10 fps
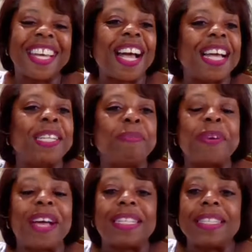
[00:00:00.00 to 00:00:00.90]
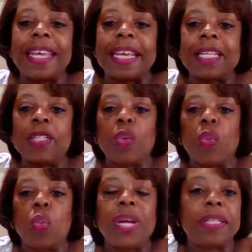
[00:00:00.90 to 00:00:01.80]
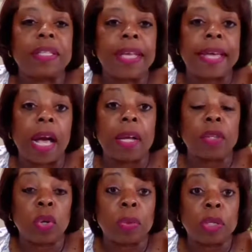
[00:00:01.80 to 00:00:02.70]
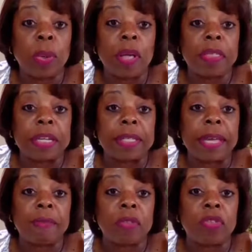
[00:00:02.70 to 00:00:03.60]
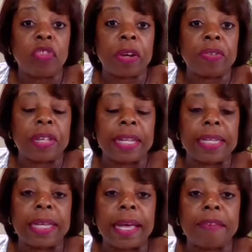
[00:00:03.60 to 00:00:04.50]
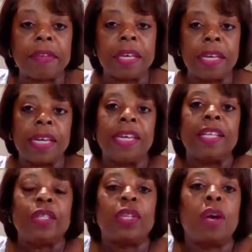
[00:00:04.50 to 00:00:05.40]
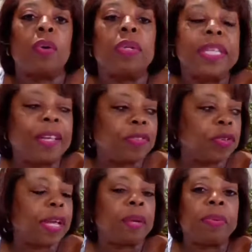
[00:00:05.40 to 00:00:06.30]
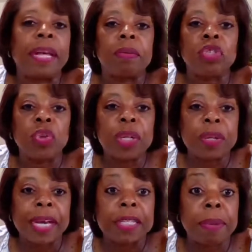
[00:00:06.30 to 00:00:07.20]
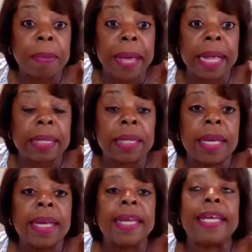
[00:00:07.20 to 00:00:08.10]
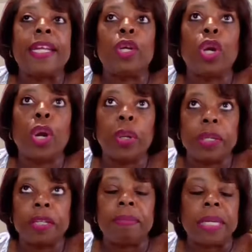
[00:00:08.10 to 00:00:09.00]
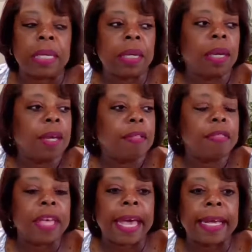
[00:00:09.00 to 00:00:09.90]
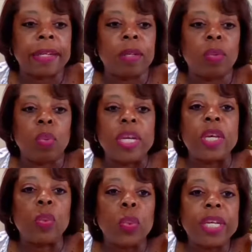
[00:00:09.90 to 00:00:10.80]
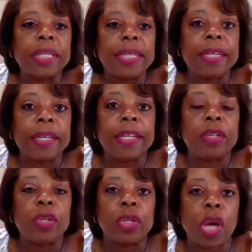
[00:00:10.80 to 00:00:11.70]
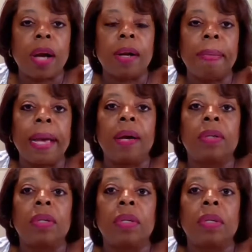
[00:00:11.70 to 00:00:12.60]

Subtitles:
Hi, Democrats. Today is Wednesday, October 12th, and it's time for the Chair's Daily Live. So yesterday, when I was showing you guys my ballot, it occurred to me that we really need to talk about